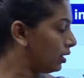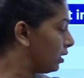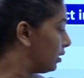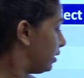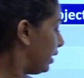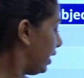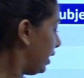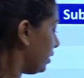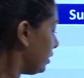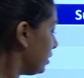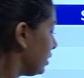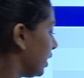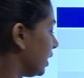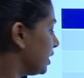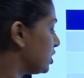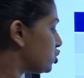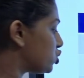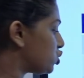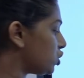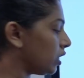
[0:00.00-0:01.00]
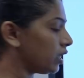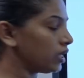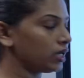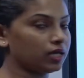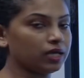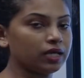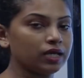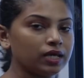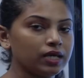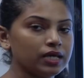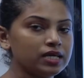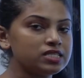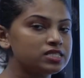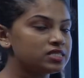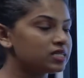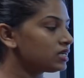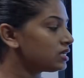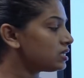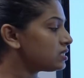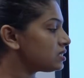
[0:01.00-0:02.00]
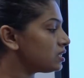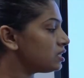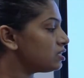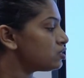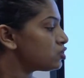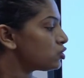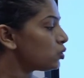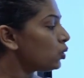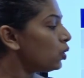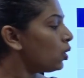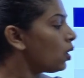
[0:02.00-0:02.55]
Then she, it turns into